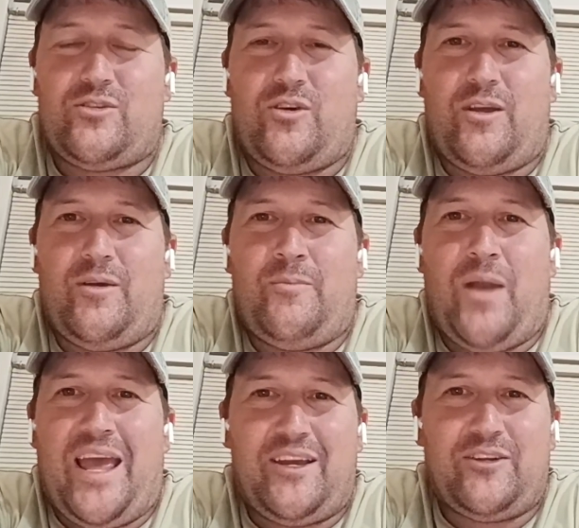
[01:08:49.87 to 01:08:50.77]
got a
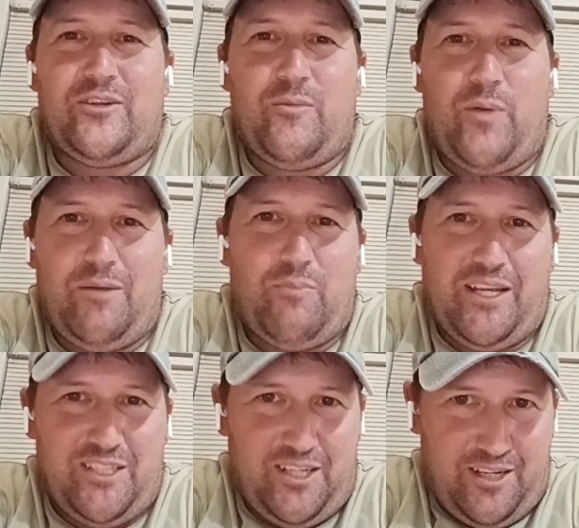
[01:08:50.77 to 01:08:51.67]
blanket on the bed,
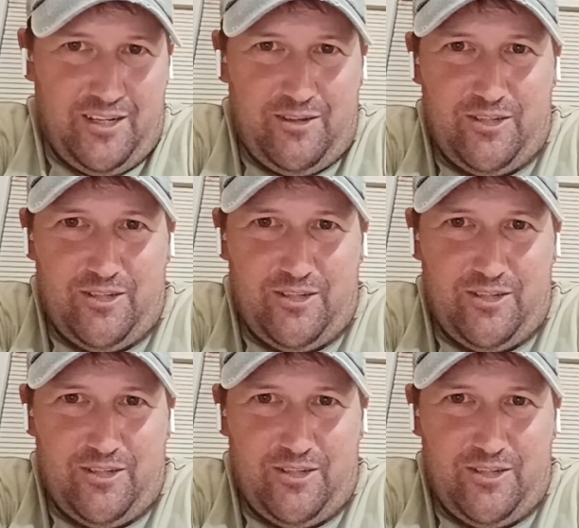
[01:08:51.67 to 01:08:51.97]
basically.